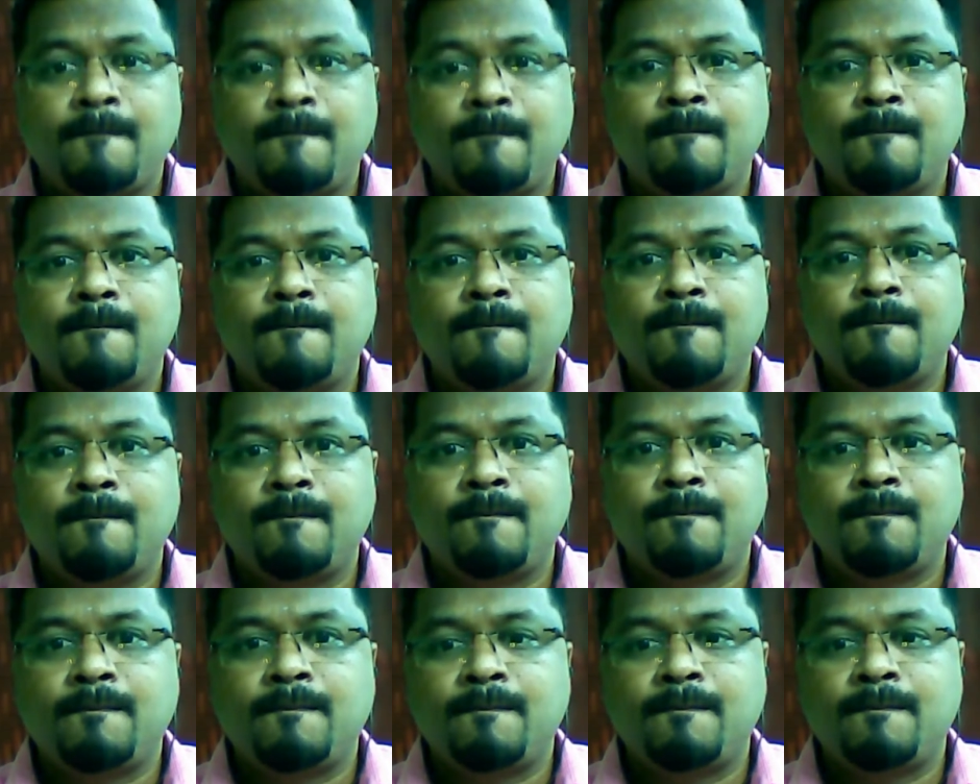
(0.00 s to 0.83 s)

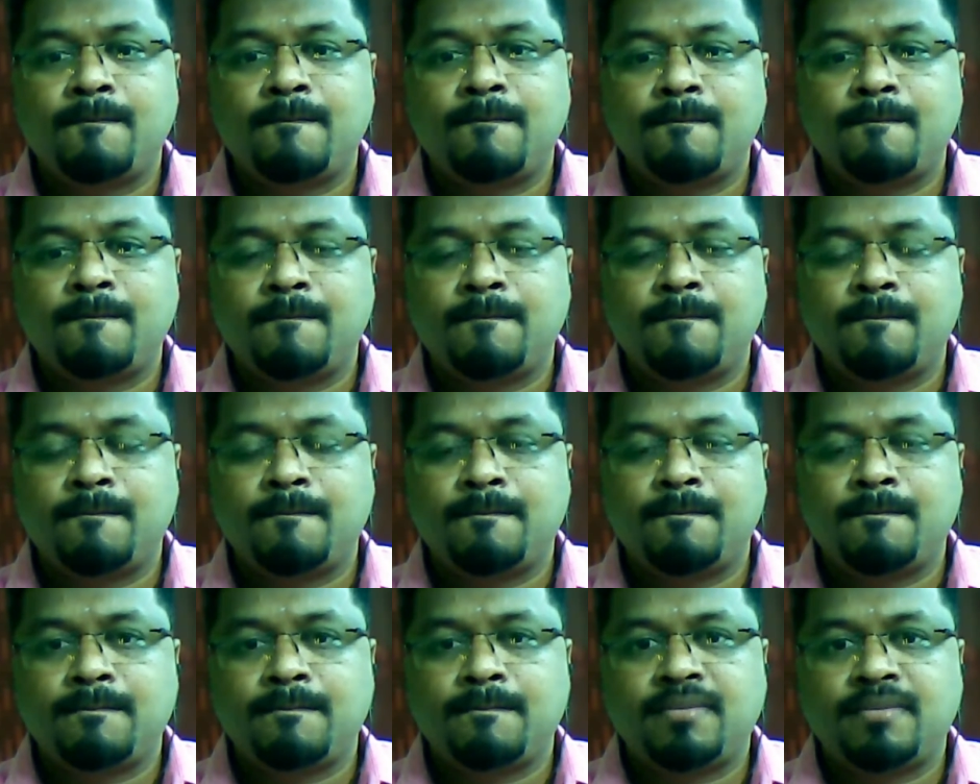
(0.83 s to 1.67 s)

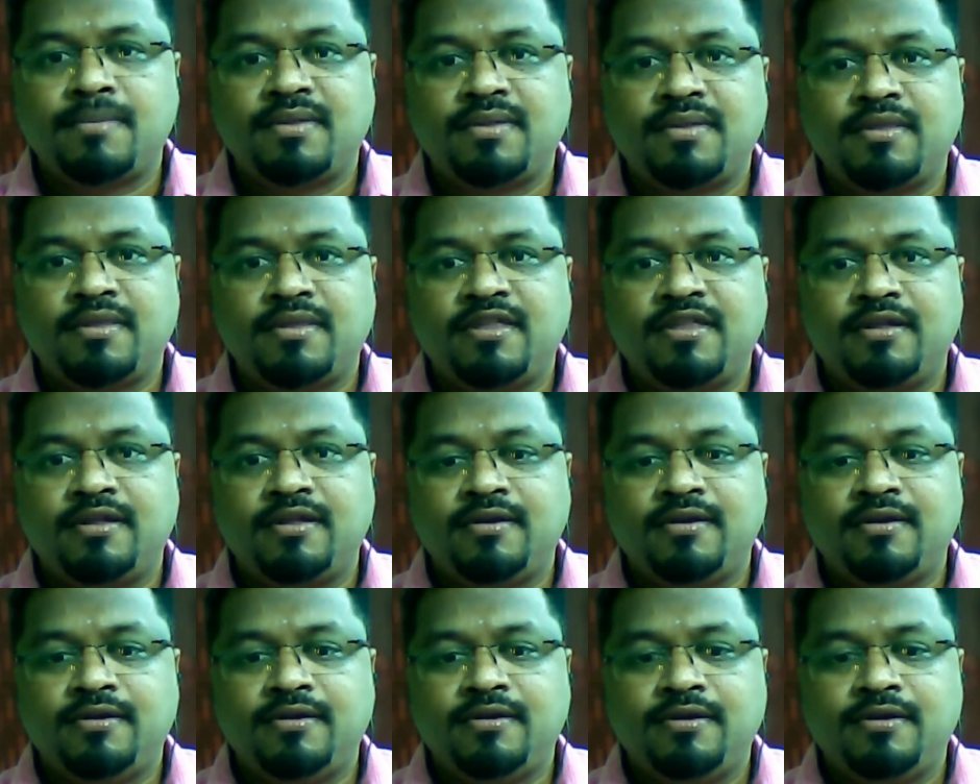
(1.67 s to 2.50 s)

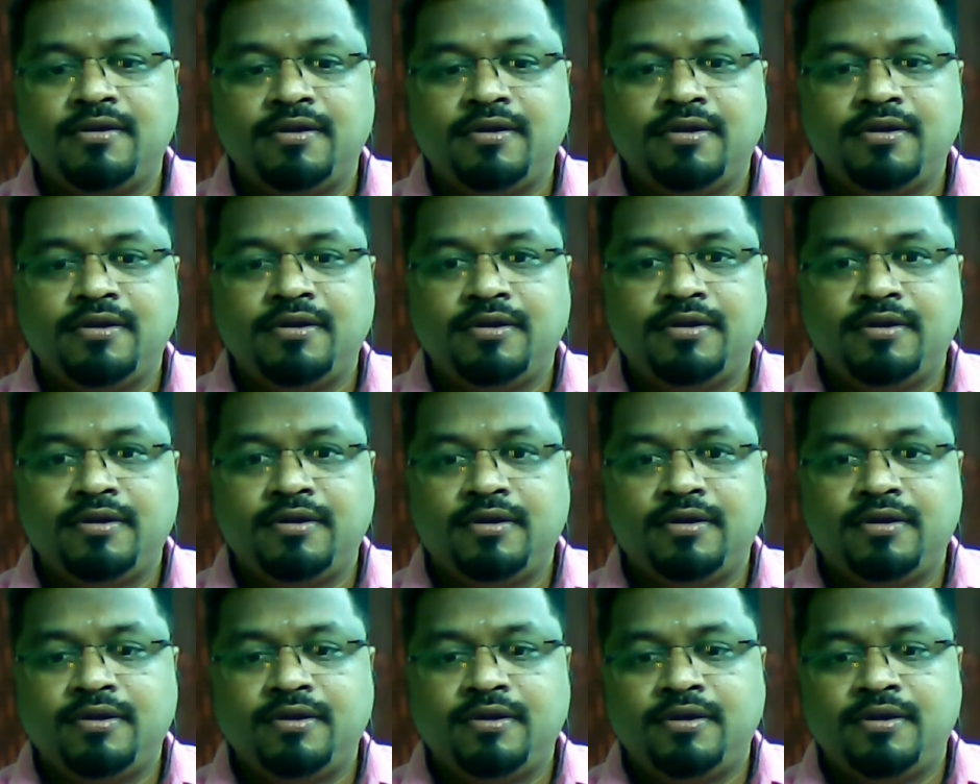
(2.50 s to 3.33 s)

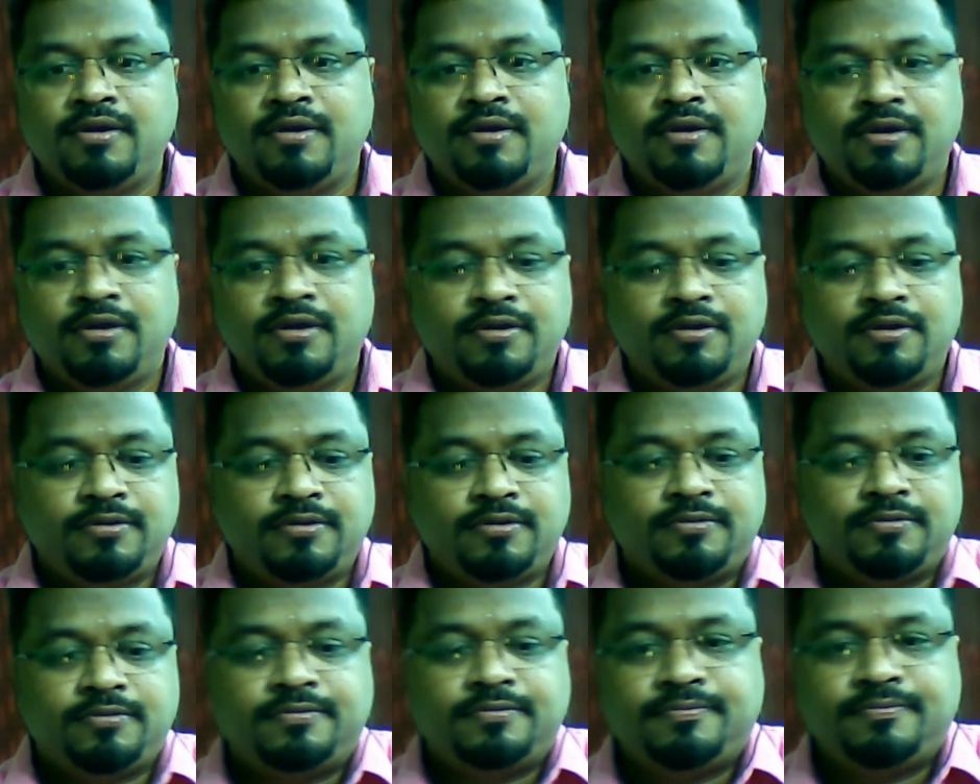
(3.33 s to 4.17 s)

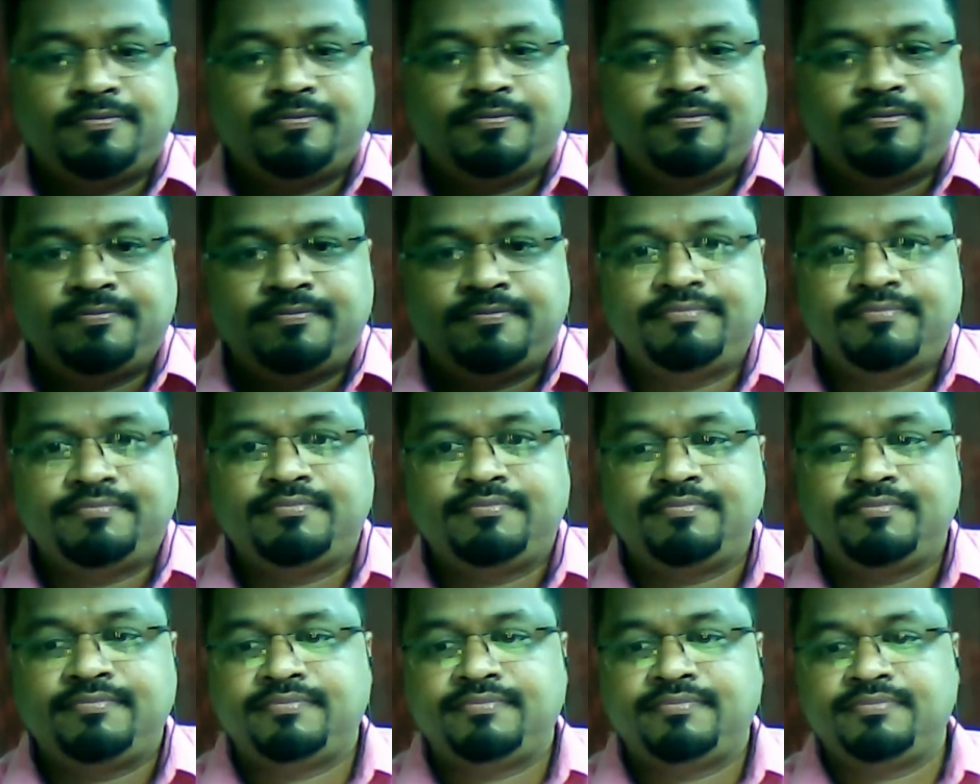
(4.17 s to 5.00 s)

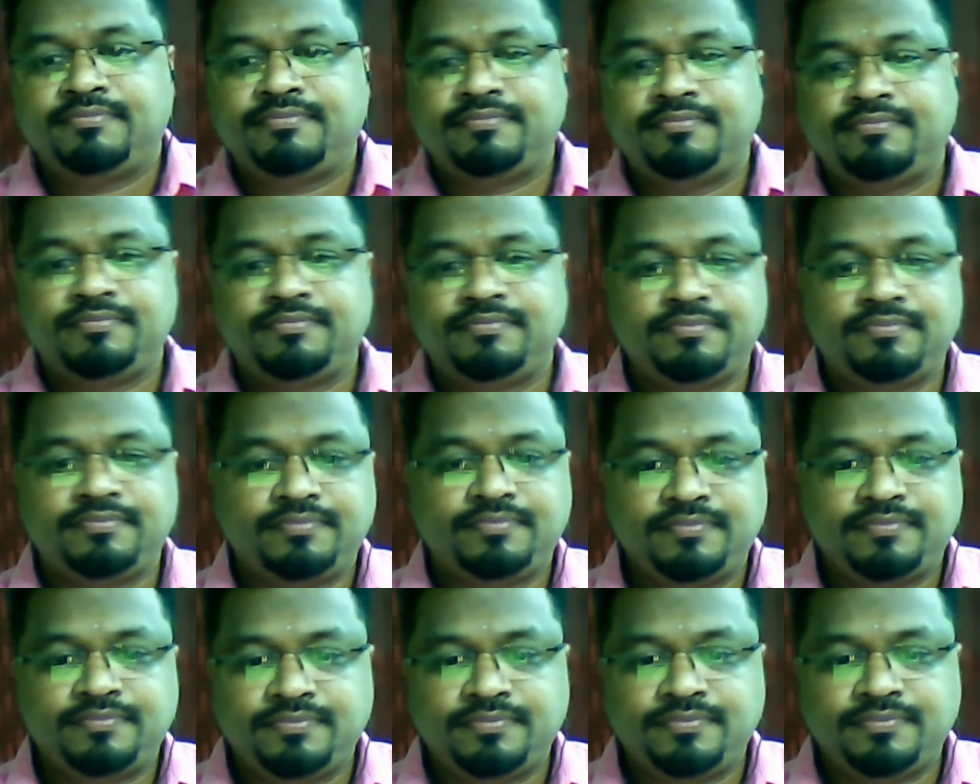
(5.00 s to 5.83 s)

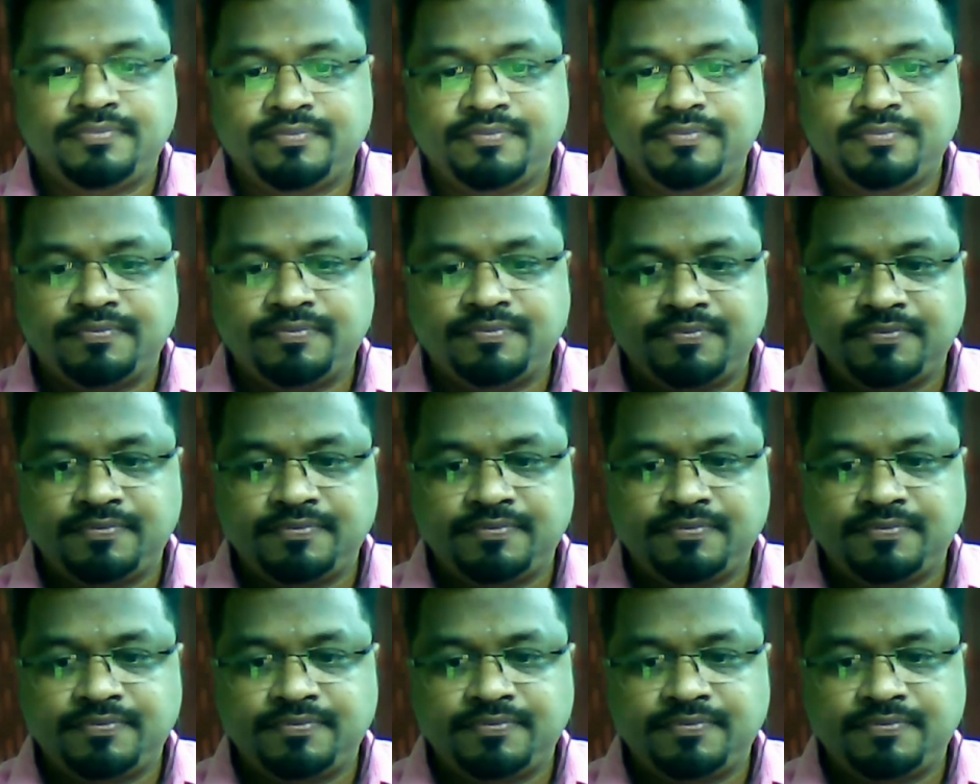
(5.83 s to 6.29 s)
Nobody speaks.